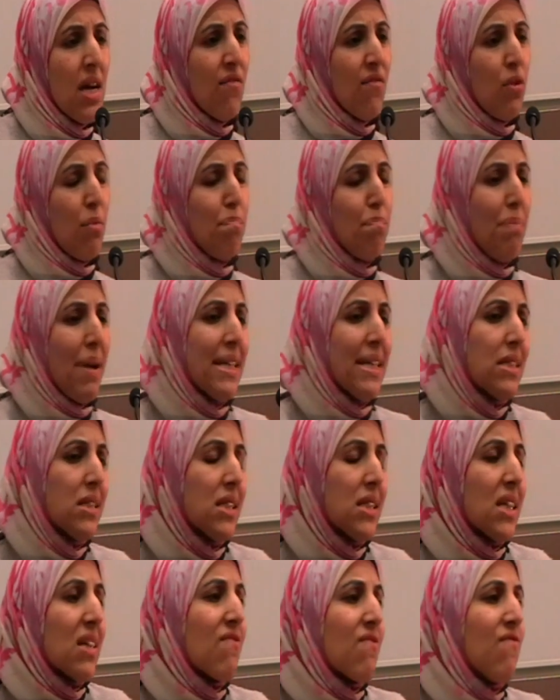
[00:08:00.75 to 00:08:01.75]
for
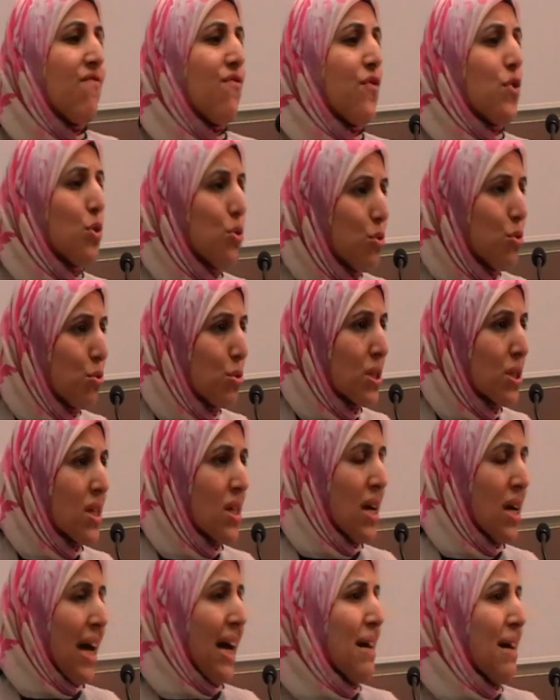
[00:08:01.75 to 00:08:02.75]
basic food,
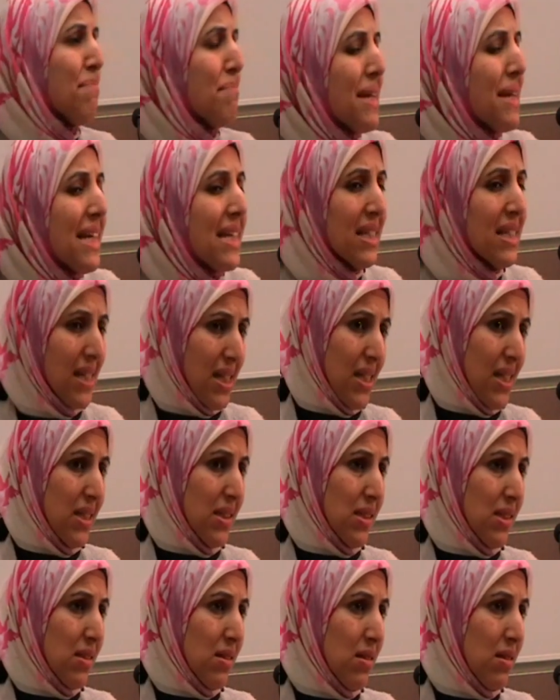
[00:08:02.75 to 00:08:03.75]

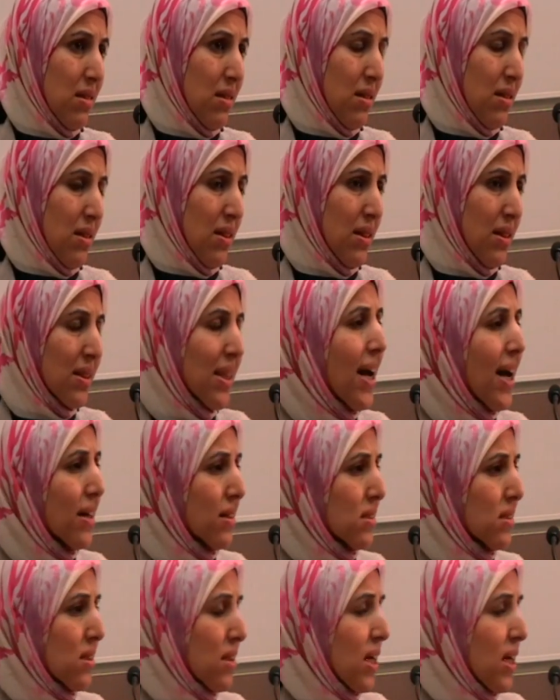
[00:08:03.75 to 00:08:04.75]
amenities,
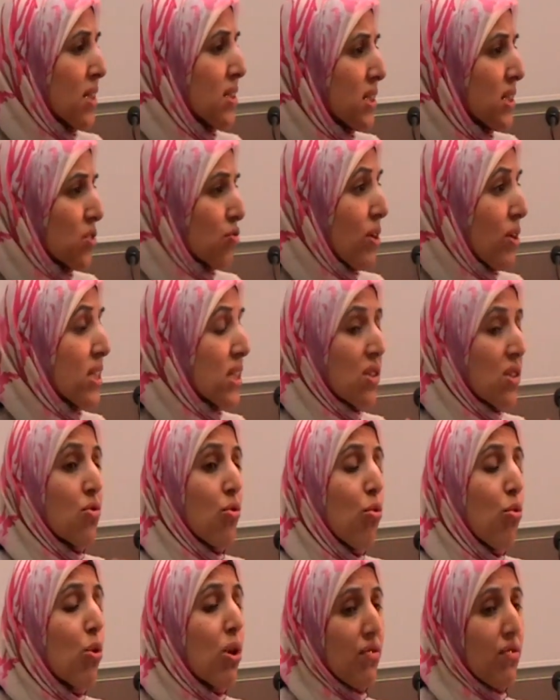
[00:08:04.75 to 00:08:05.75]
that's a disgrace on
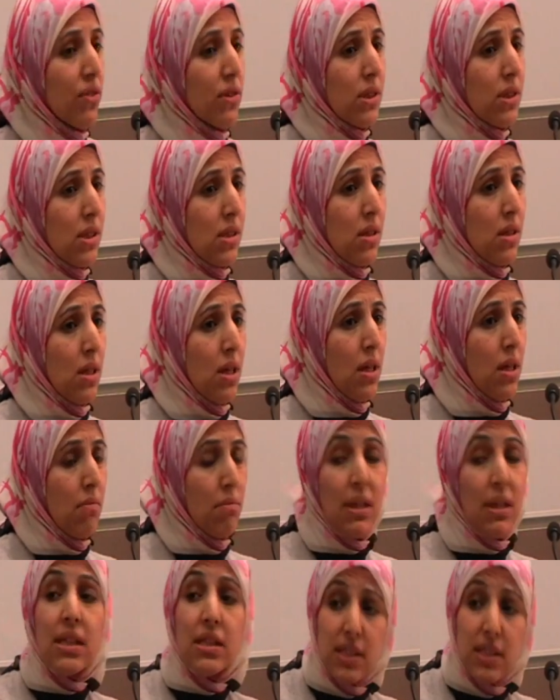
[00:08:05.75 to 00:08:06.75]
all of us.
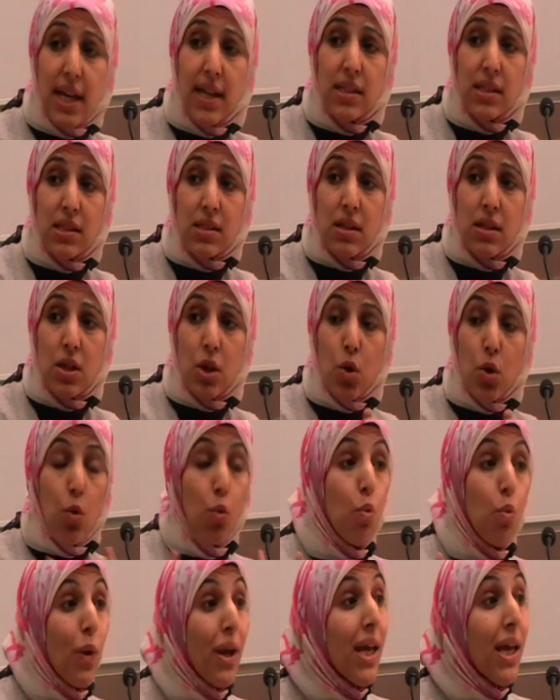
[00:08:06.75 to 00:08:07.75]
Because yes,
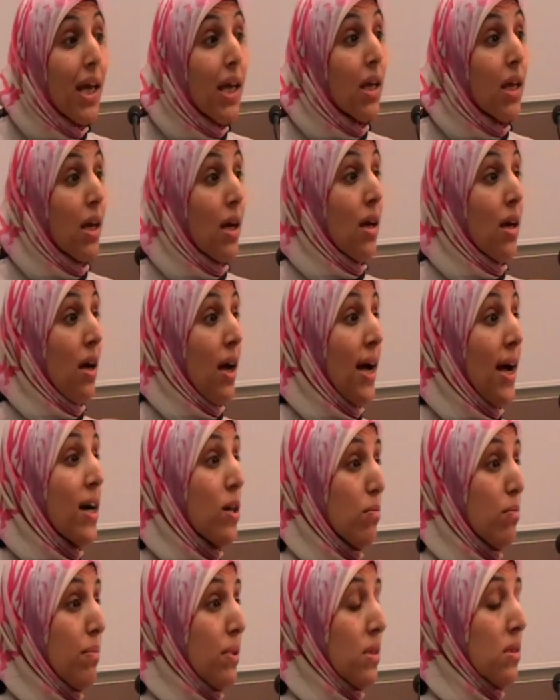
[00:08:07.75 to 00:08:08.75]
we
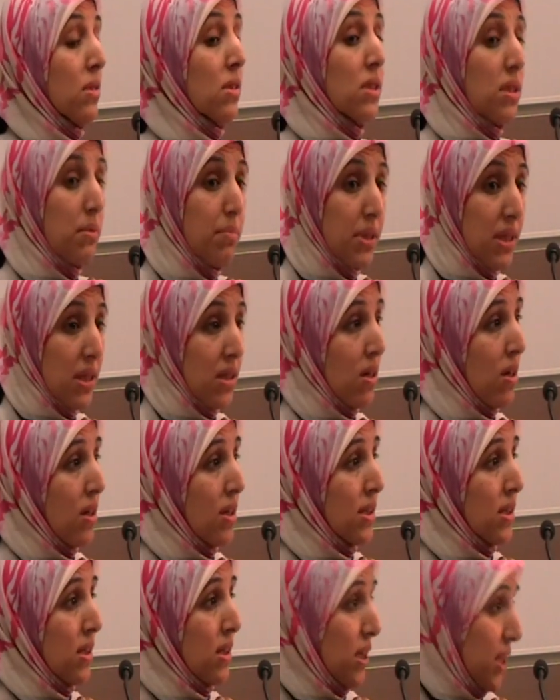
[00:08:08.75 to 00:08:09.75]
help
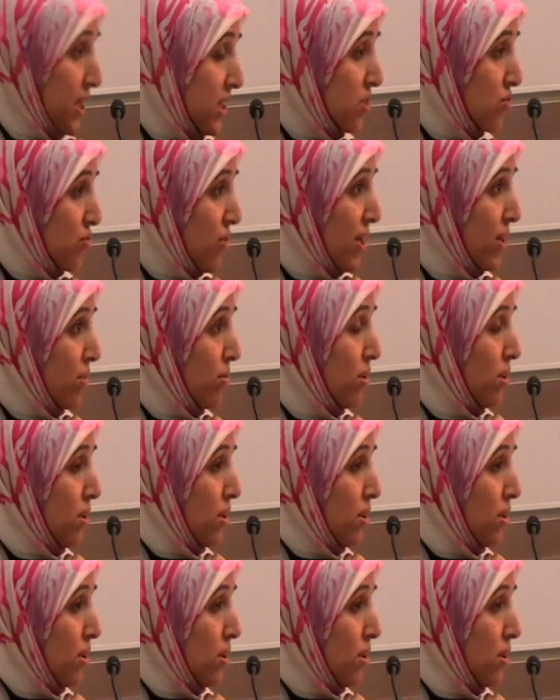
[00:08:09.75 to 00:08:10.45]
subsidise Israel.